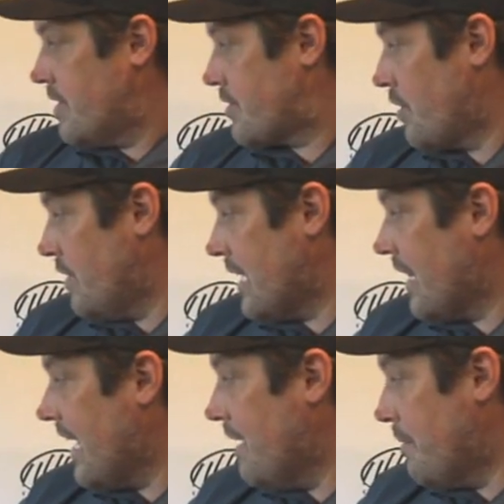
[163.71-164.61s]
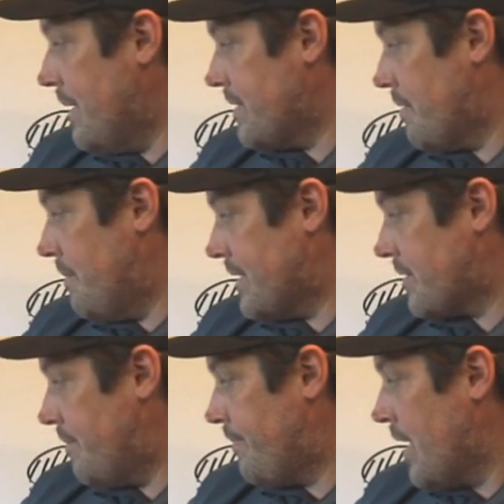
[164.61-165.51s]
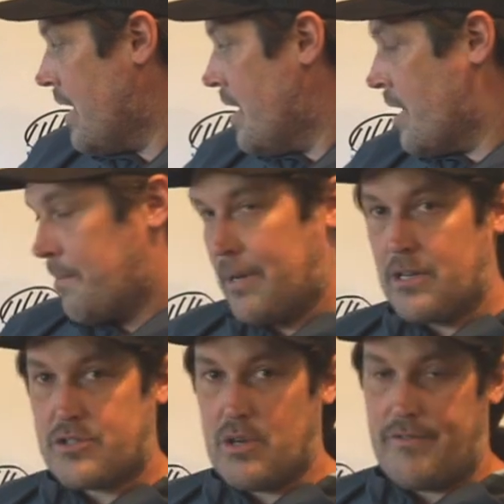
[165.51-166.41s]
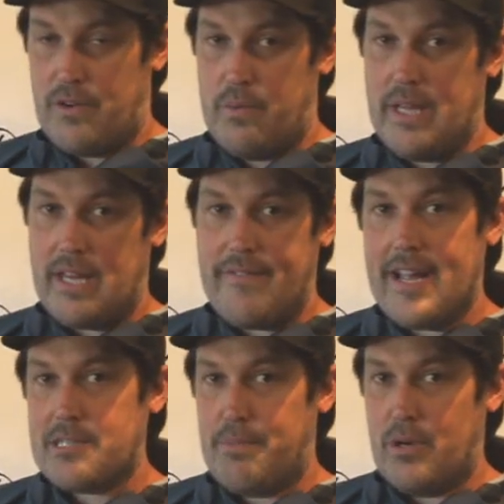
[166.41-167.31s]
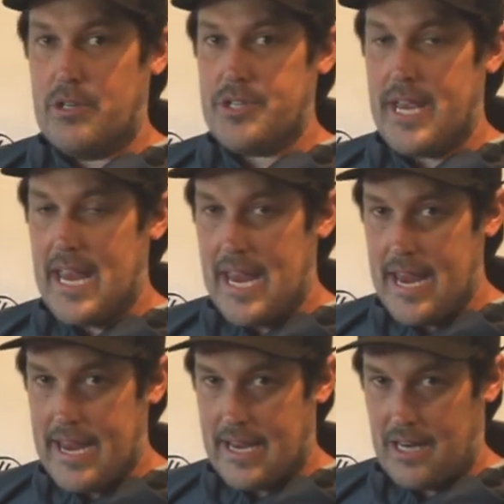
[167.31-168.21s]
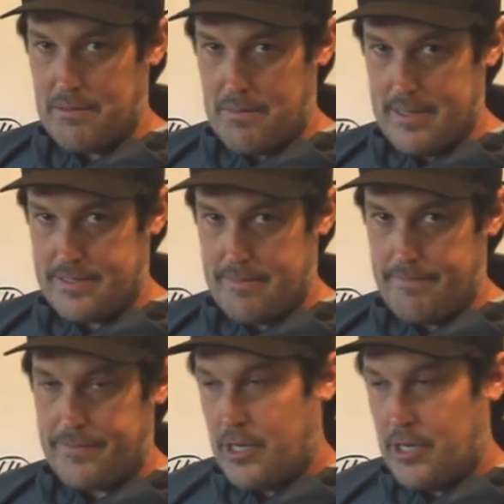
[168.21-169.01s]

So you need linear momentum, but also for really advanced boaters, angular momentum.